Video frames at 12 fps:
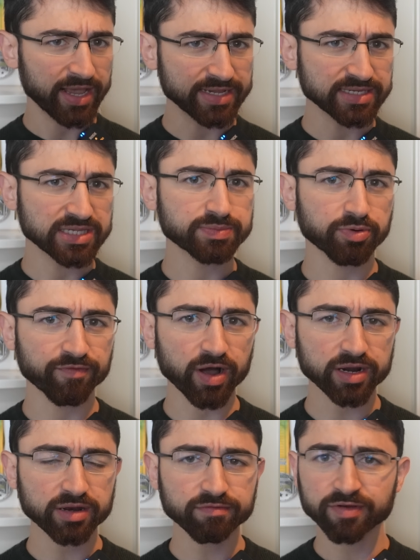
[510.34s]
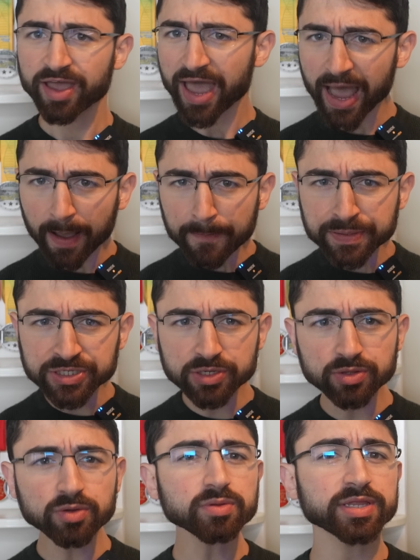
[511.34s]
Is this provocative?
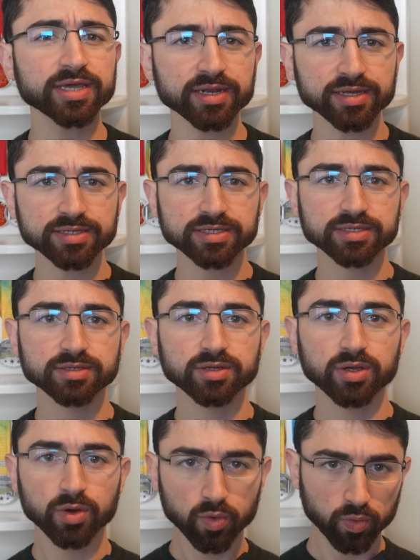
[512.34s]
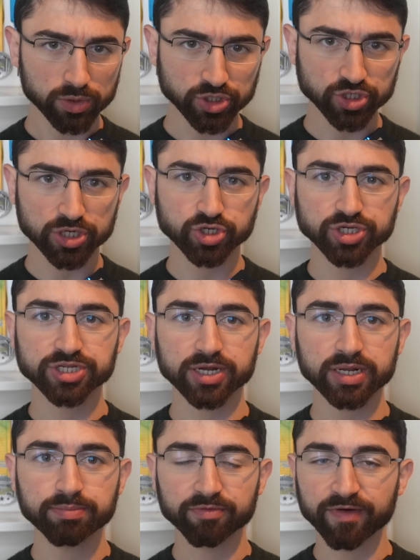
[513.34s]
Absolutely it is. Would such a
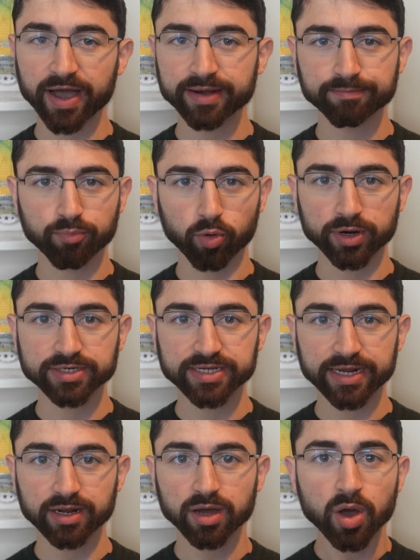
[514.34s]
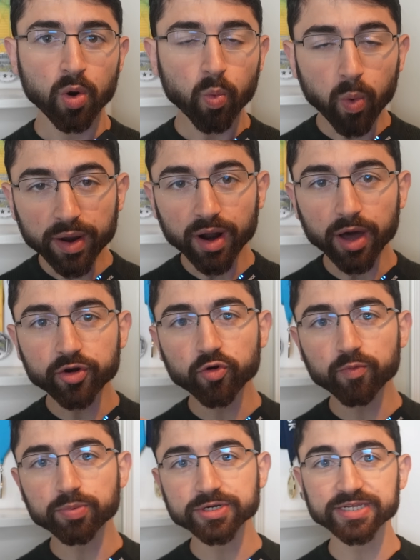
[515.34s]
study provide important data?
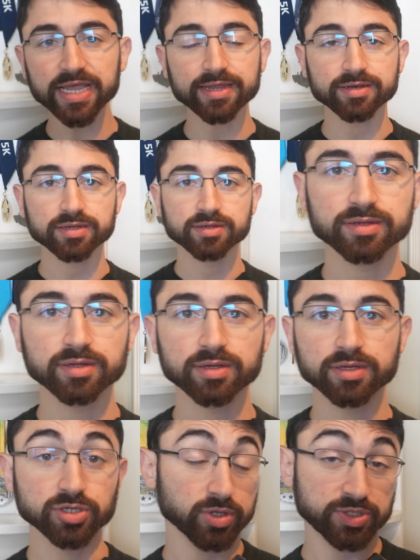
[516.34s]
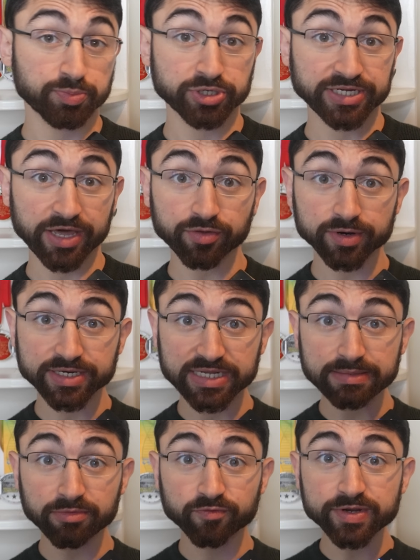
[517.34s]
100%. So let's put together a
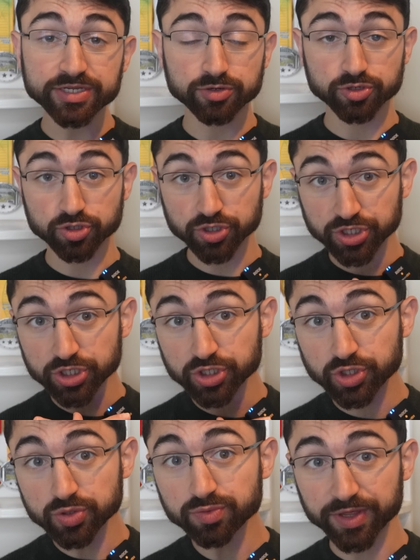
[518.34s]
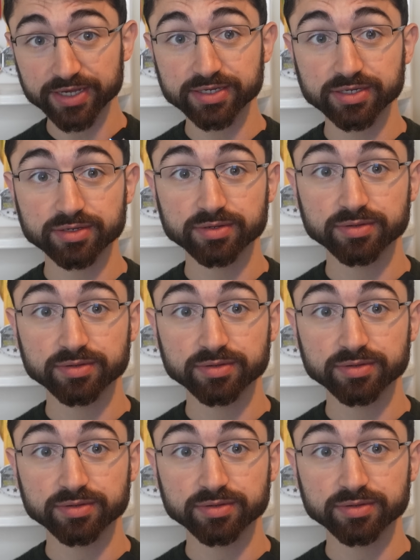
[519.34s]
team of researchers to do this.